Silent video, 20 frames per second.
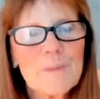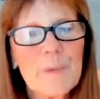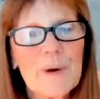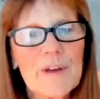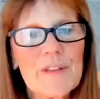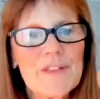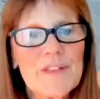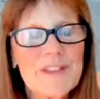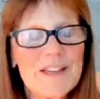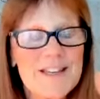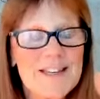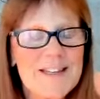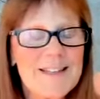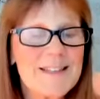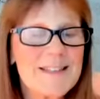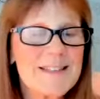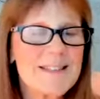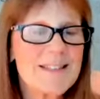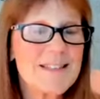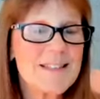But
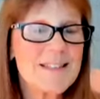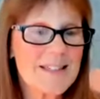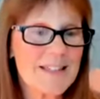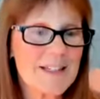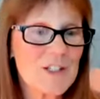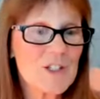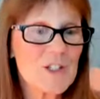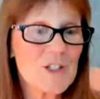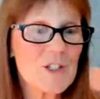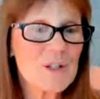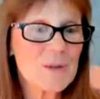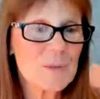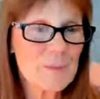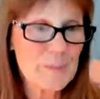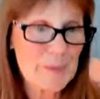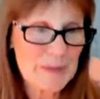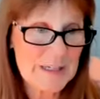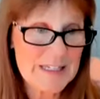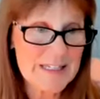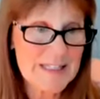these 6
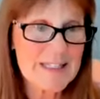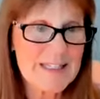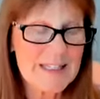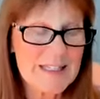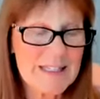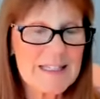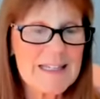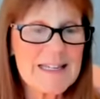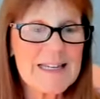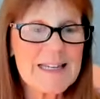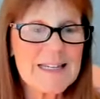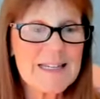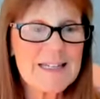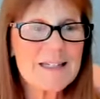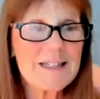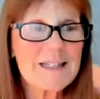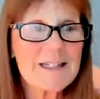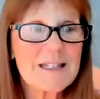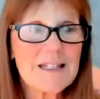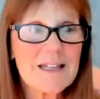basic
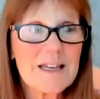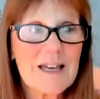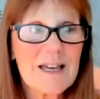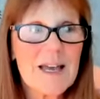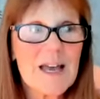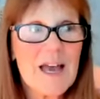needs,